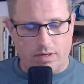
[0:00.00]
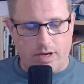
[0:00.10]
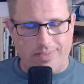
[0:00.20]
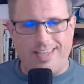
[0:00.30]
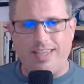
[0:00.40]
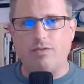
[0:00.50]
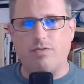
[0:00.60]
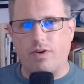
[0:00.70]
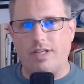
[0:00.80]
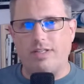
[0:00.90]
I think he
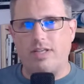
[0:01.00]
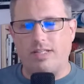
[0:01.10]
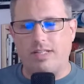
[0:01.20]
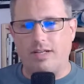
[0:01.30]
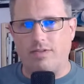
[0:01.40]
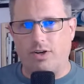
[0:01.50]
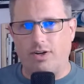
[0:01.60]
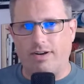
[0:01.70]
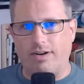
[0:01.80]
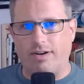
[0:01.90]
was very insensitive to
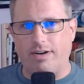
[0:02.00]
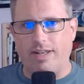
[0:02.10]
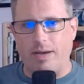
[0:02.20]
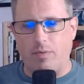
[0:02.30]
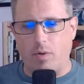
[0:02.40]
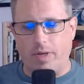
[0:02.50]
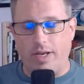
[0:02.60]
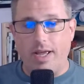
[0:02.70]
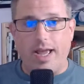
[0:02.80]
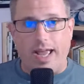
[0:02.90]
her in that moment.
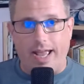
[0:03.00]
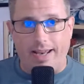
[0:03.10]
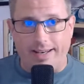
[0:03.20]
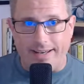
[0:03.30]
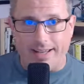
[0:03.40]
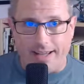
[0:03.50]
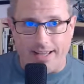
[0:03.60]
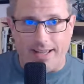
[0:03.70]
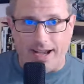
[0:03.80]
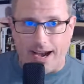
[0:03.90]
And
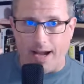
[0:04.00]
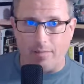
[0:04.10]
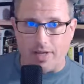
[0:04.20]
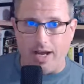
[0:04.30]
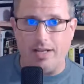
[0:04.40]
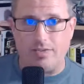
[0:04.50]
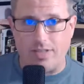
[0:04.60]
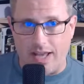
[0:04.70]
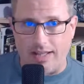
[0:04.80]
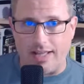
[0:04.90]
I'm kind of
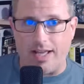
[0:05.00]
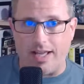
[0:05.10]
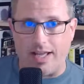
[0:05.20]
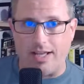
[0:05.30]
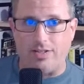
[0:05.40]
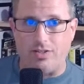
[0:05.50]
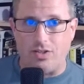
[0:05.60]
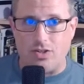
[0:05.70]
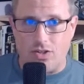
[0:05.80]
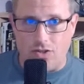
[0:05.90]
saying that
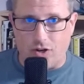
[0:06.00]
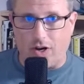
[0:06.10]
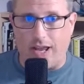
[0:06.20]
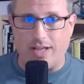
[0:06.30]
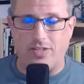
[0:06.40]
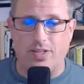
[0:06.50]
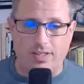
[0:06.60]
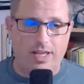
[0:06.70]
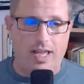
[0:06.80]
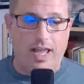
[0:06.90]

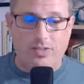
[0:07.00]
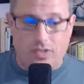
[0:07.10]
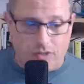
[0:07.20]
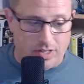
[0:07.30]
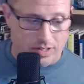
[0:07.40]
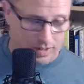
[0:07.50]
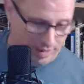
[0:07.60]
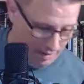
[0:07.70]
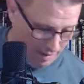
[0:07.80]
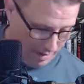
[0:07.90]
sarcastically and
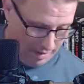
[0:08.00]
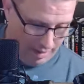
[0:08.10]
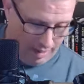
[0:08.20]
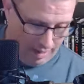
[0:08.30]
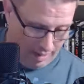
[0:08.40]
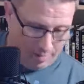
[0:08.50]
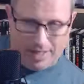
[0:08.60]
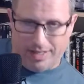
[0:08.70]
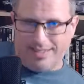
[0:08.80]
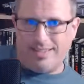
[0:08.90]
seriously. I
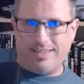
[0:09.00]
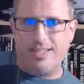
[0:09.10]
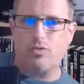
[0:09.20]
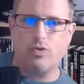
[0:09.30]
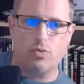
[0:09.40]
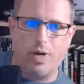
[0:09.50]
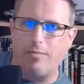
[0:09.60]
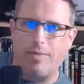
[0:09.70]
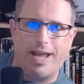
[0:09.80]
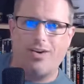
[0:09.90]
mean, this was written
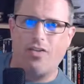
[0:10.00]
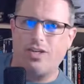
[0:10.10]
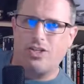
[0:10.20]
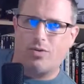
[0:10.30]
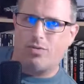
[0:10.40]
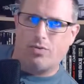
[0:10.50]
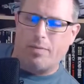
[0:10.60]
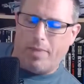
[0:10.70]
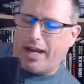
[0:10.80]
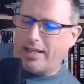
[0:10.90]
back, all this shit was
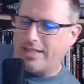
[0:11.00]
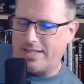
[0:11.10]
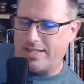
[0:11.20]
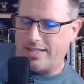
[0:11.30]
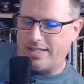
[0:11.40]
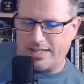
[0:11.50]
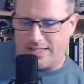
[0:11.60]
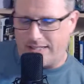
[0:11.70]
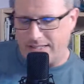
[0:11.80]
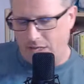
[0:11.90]
written back in the 60s.
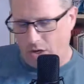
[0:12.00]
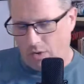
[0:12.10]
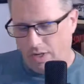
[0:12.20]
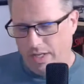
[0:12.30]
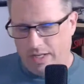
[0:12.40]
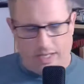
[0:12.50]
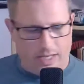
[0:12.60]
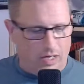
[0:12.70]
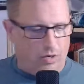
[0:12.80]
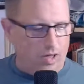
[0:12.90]
So, you
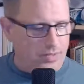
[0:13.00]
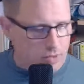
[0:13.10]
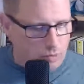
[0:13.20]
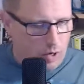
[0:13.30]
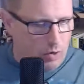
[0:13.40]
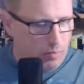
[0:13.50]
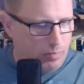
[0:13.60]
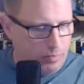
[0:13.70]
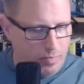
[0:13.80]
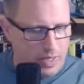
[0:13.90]
know, all this woke
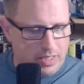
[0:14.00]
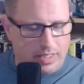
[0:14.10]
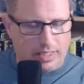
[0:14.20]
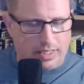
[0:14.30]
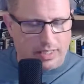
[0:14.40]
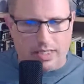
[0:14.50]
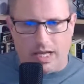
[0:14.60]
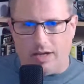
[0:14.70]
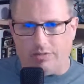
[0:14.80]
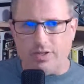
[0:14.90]
peace and love,